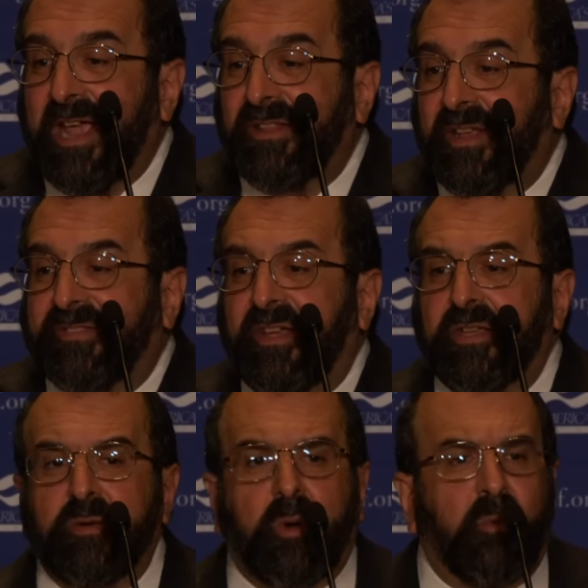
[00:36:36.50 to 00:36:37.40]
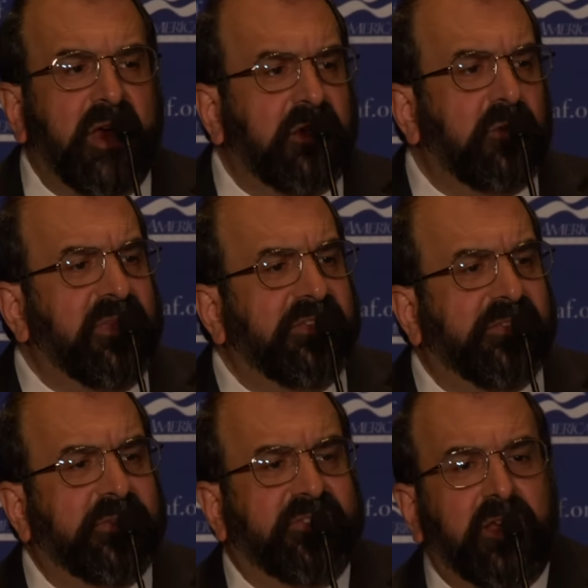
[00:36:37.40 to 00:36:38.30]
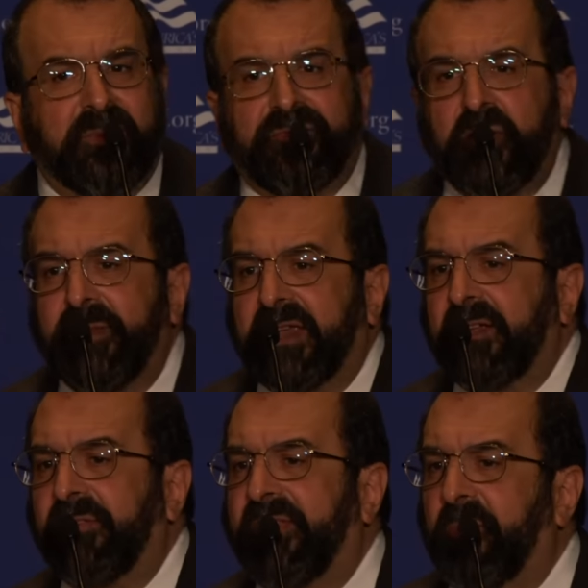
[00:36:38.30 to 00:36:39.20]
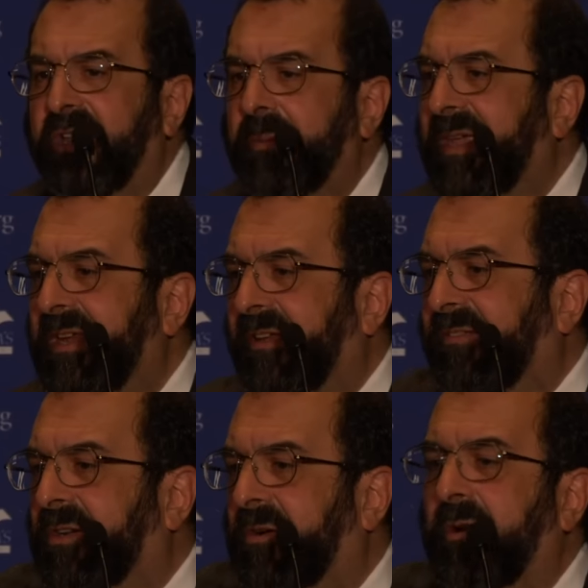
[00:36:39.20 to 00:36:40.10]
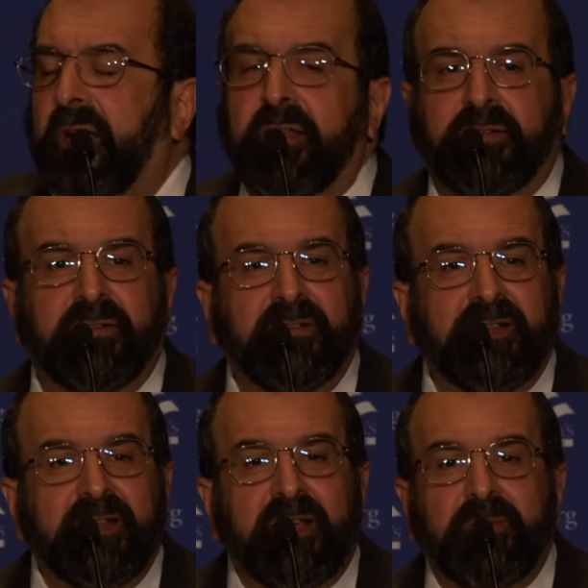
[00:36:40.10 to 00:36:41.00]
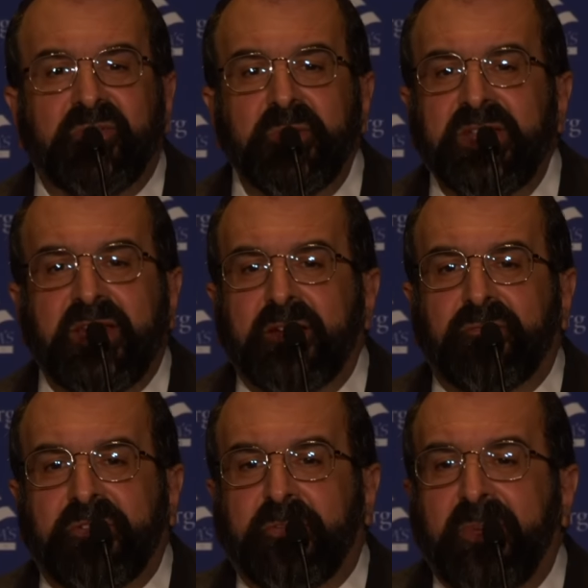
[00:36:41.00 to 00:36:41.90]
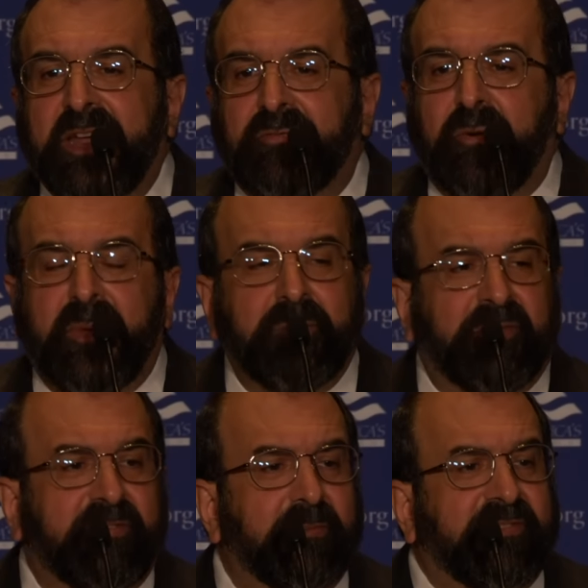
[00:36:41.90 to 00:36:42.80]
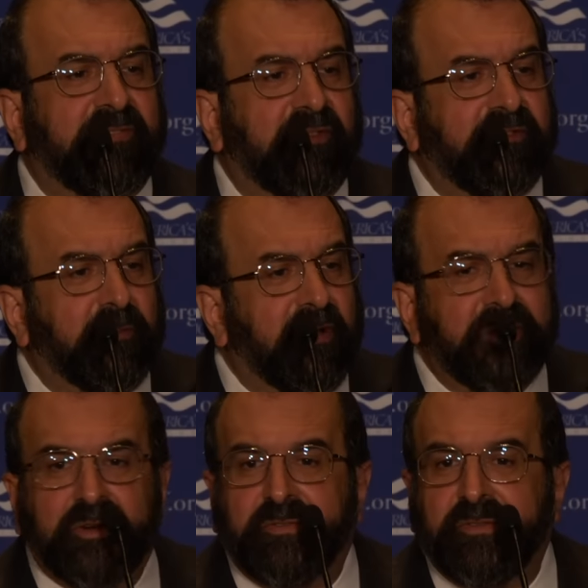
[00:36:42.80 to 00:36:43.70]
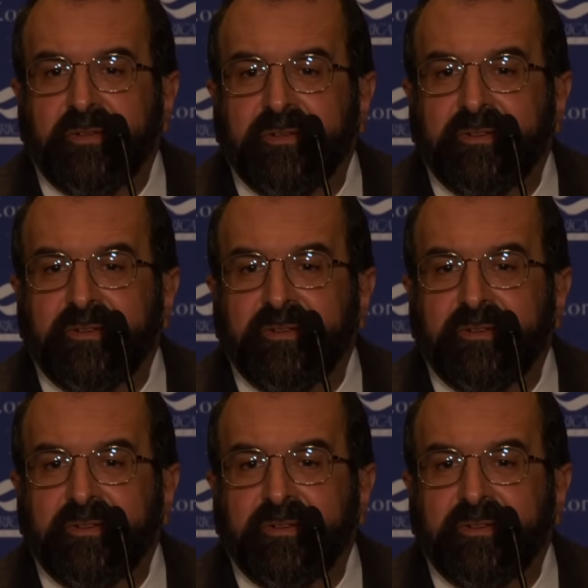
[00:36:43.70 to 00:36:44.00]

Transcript: and they'll tell you, Why are you being so Islamophobic? And you say, What do you mean? It's the Quran. I'm doing it out of respect for my Muslim sisters and brothers.